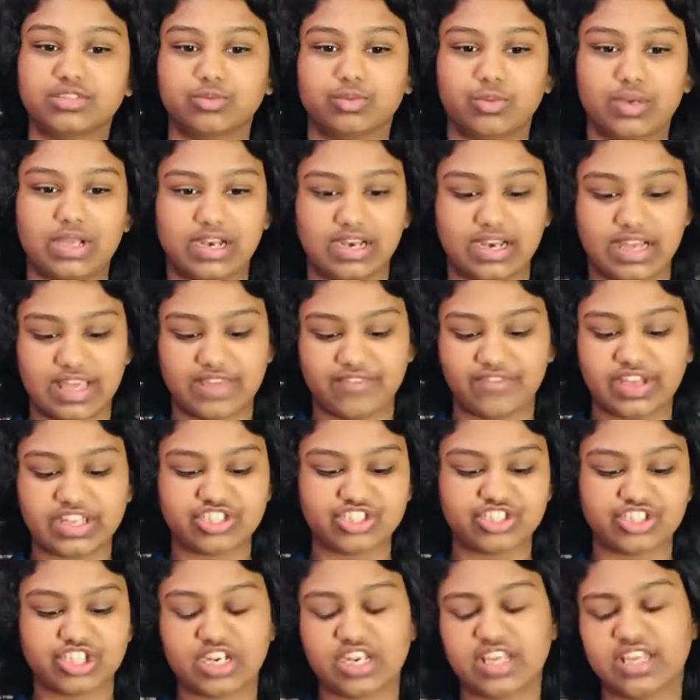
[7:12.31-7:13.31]
Well,
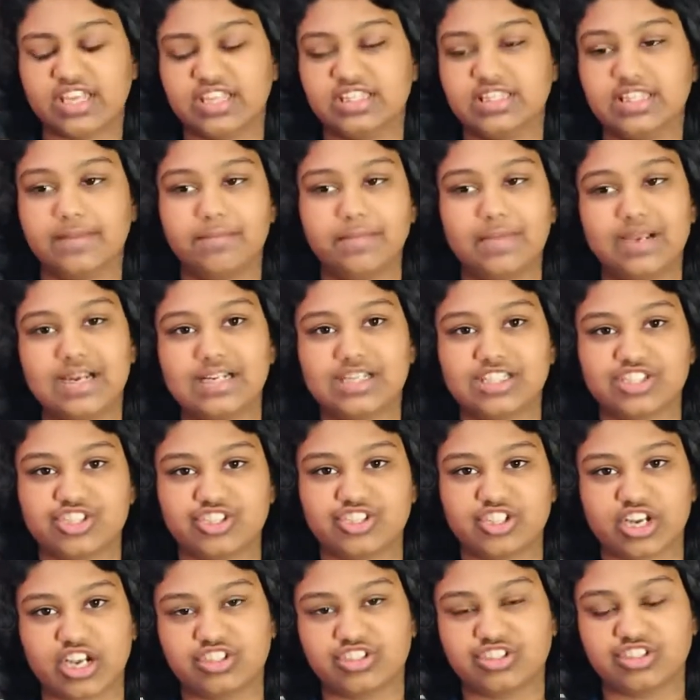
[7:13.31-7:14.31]
eventually they built
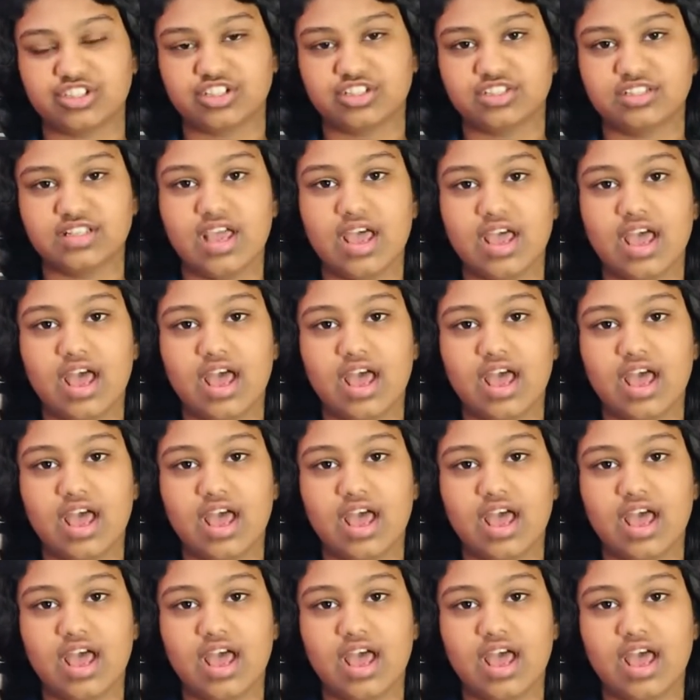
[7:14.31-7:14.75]
structures